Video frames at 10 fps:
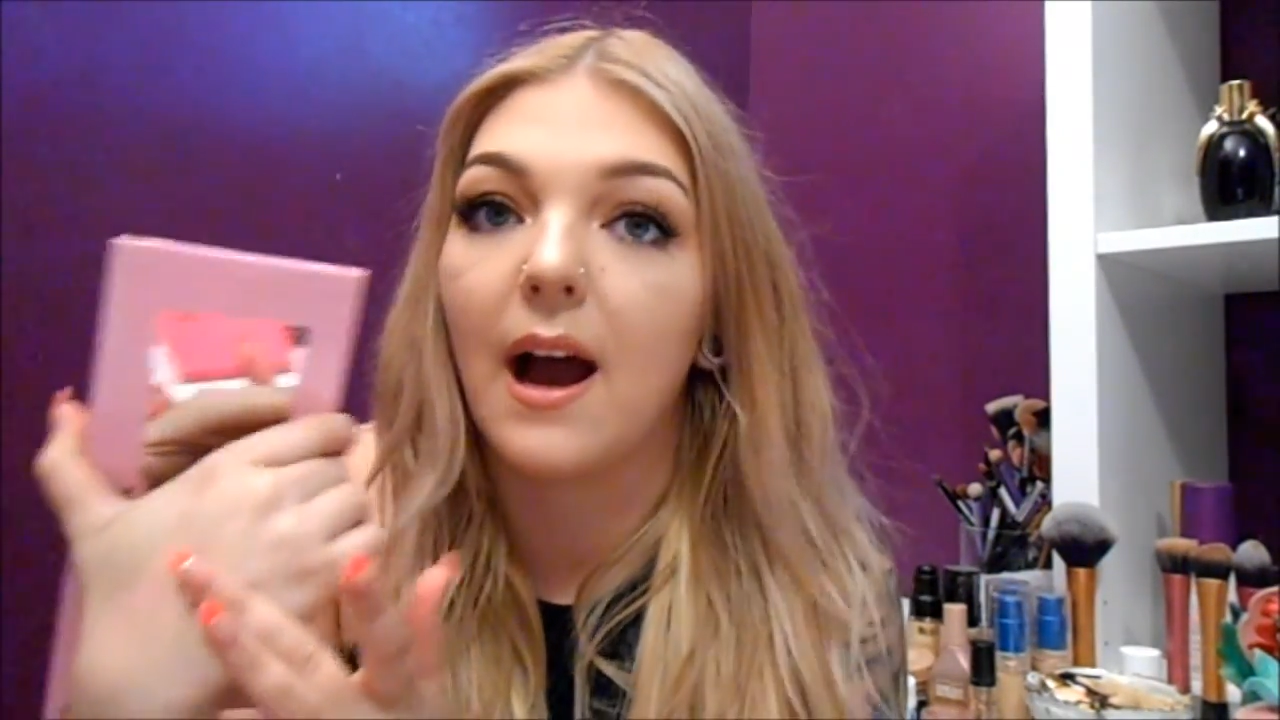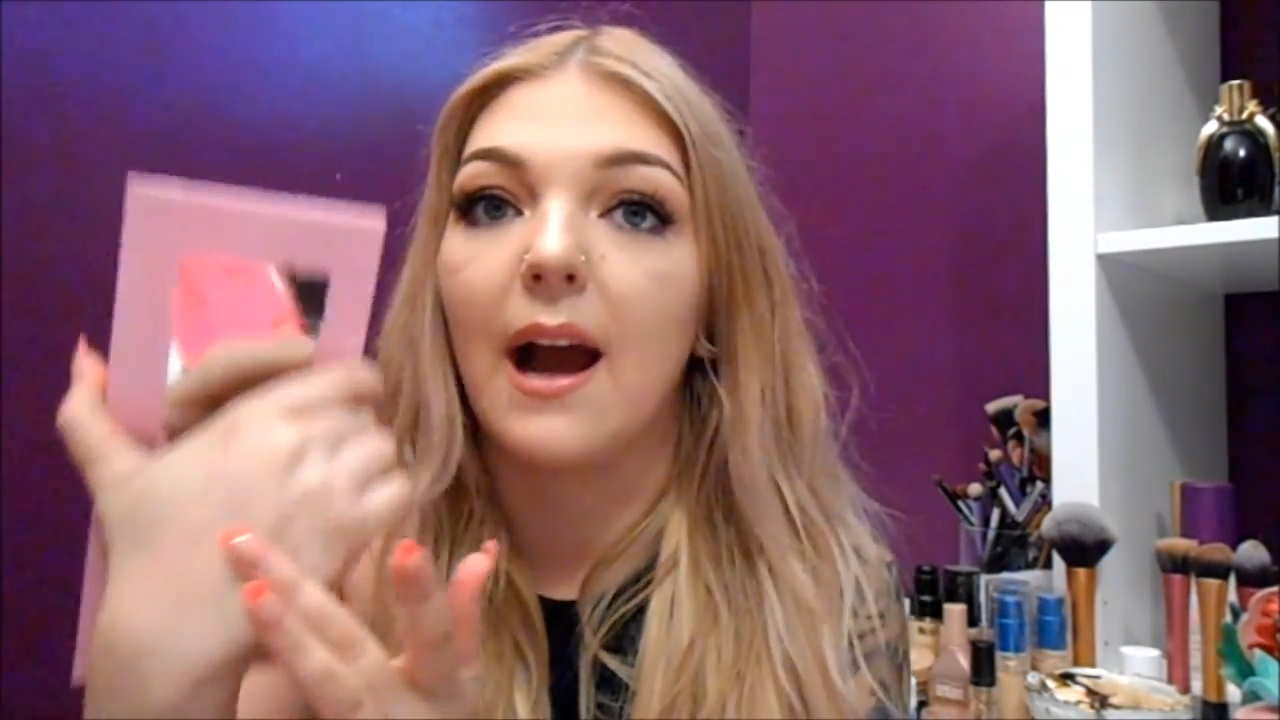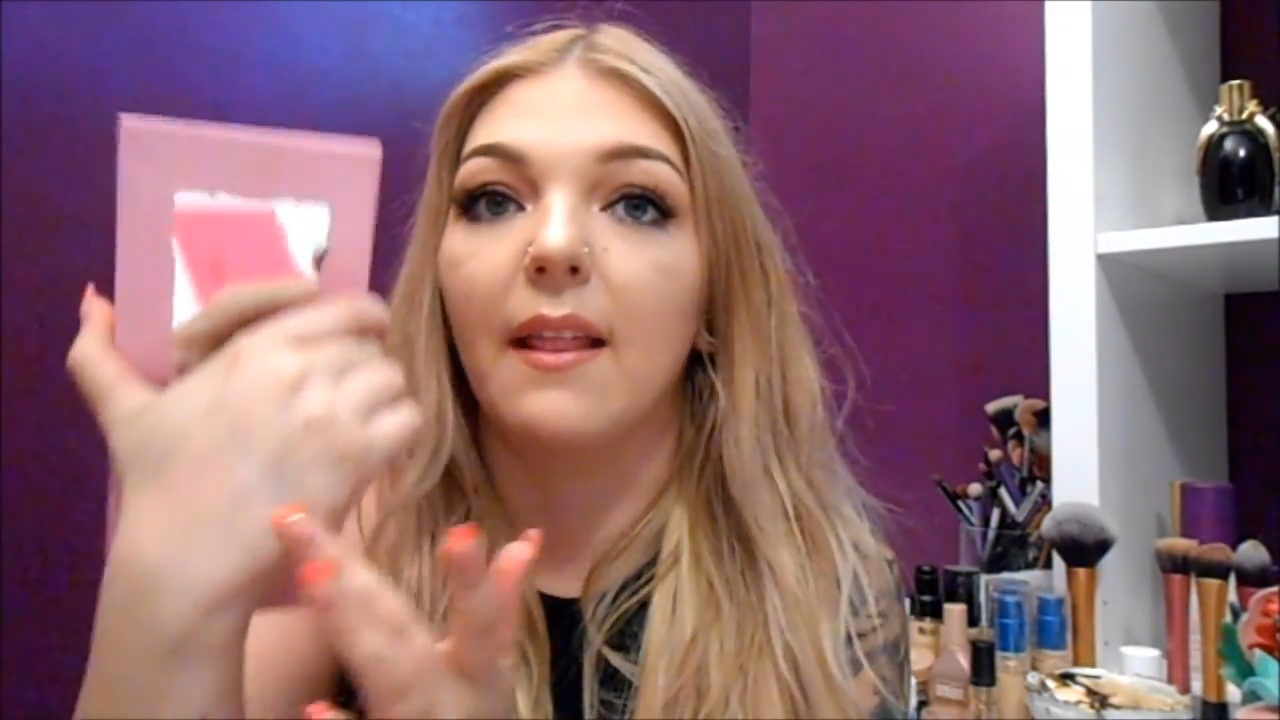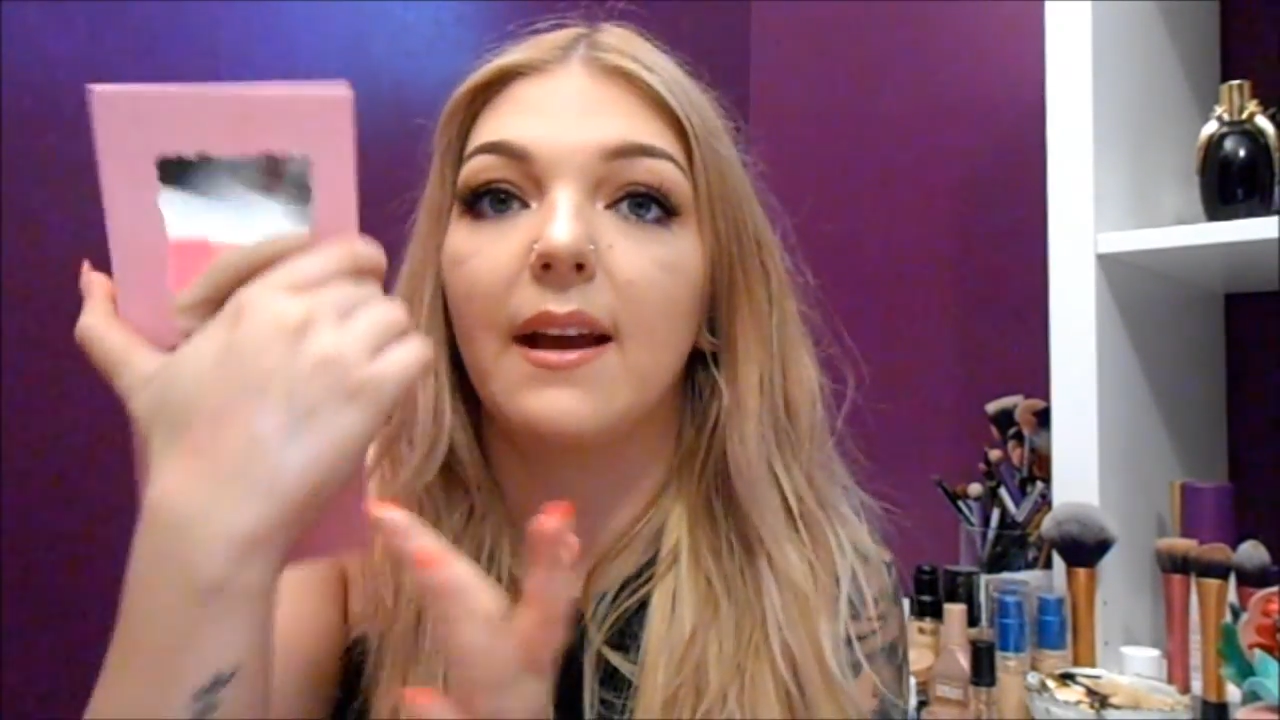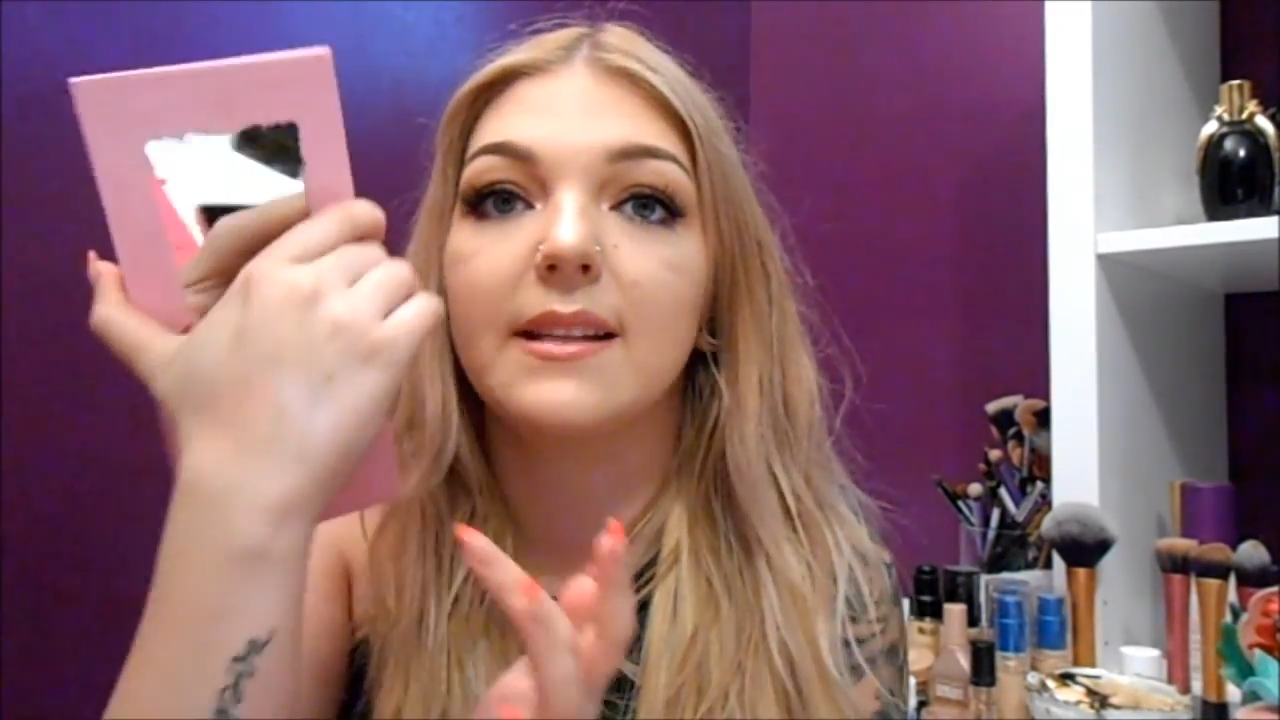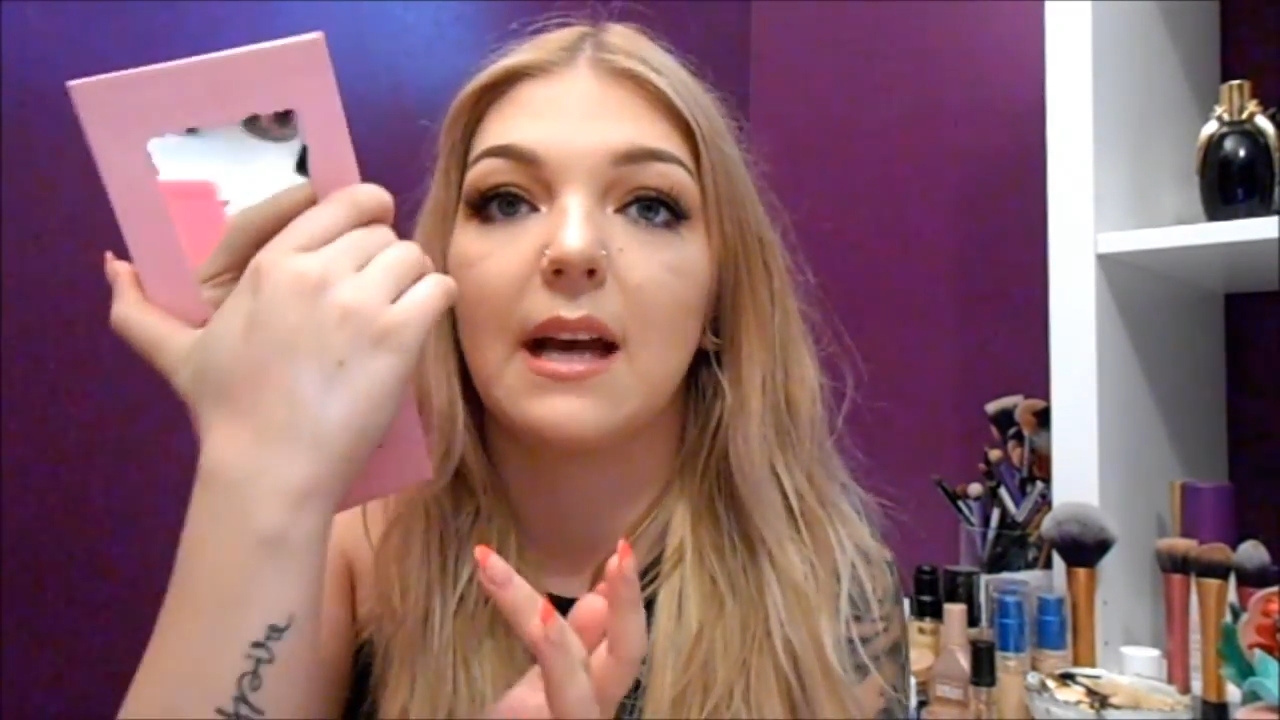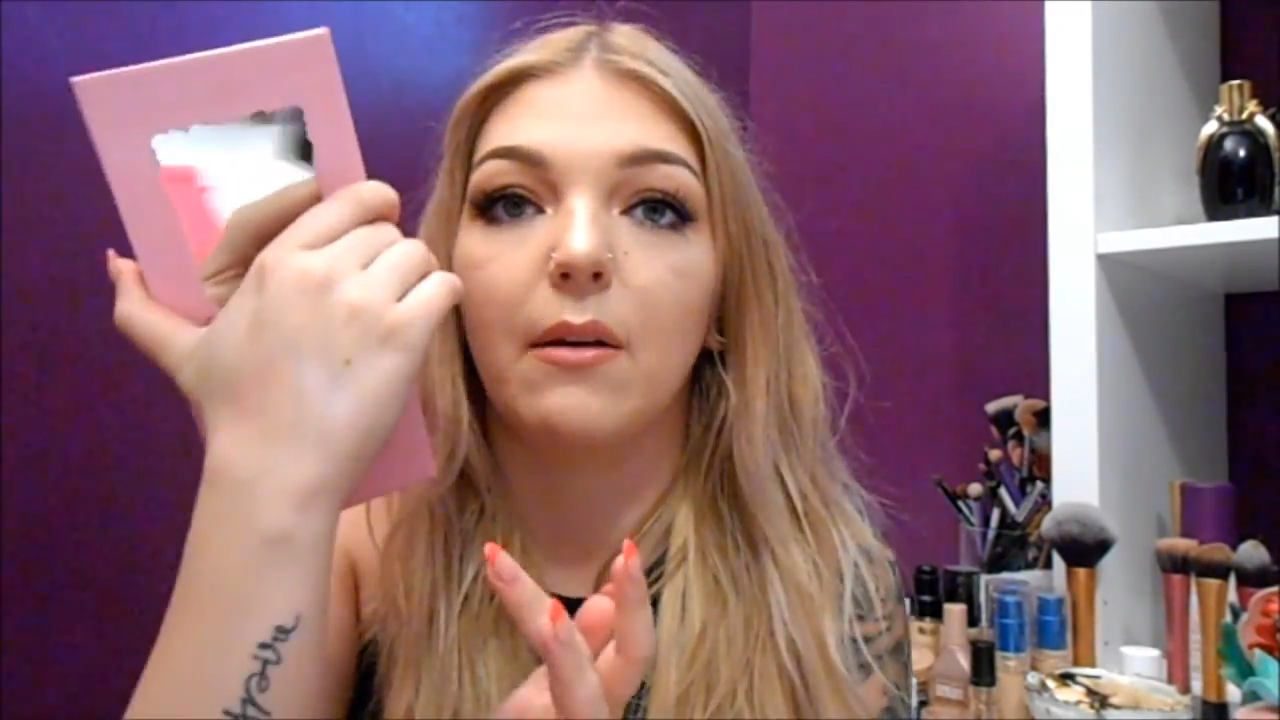highlights, I